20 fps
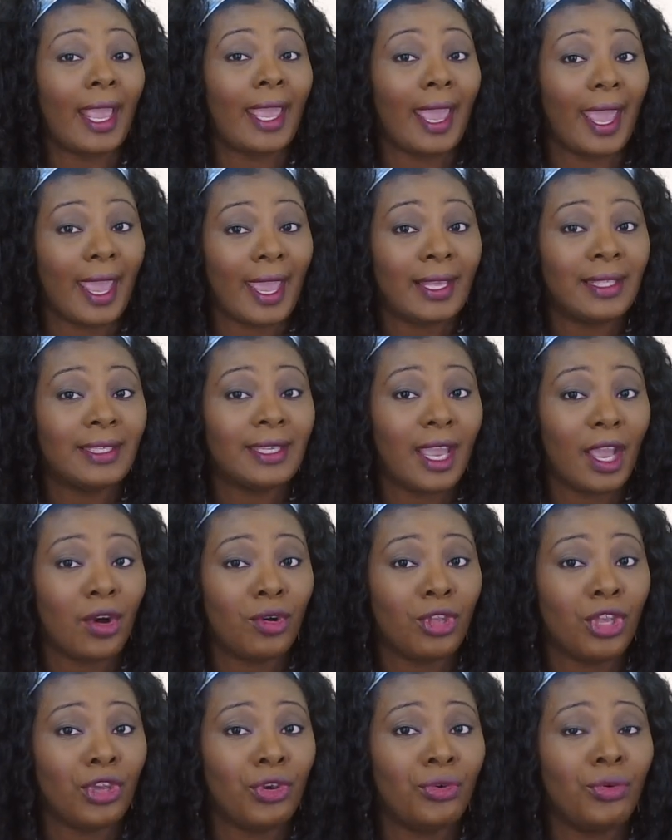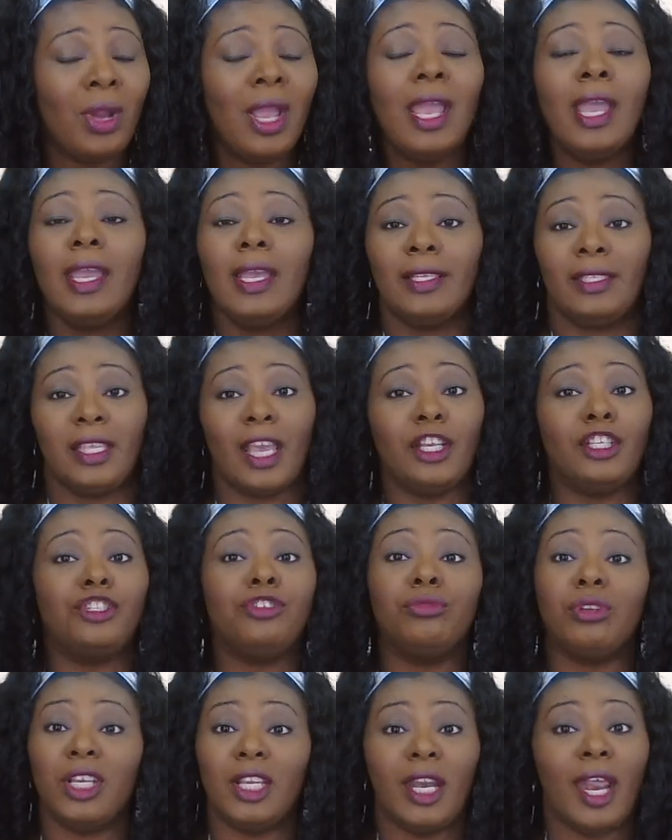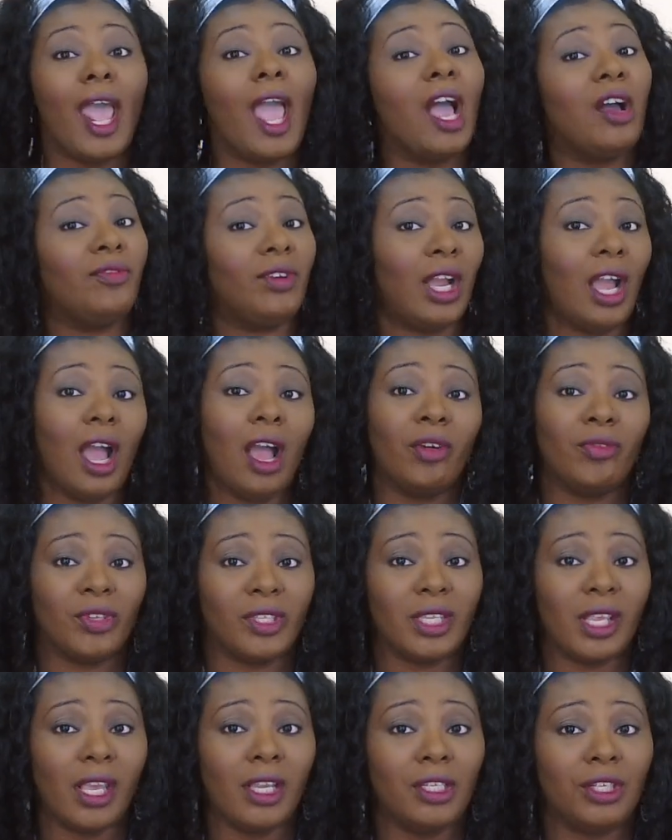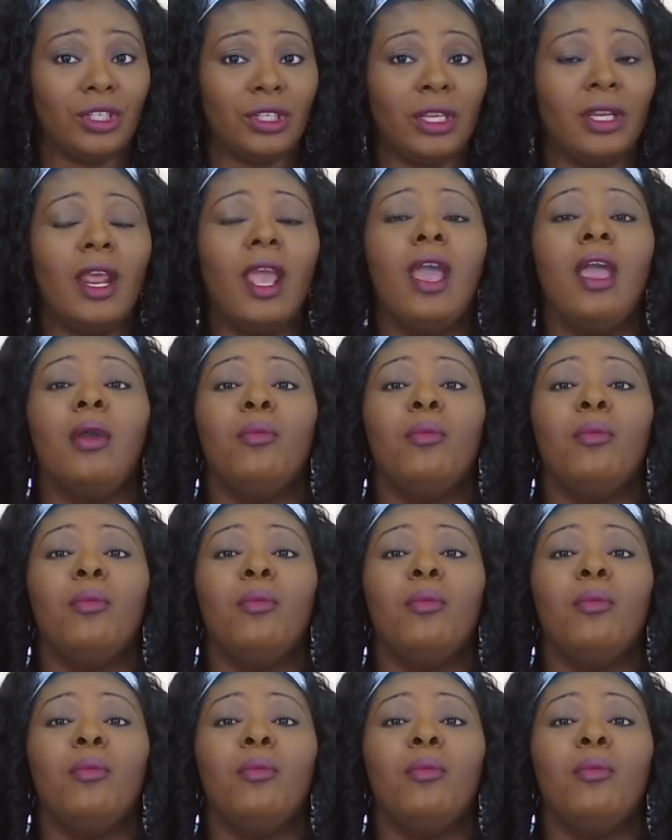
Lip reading: can tell you is that you need to have a conversation.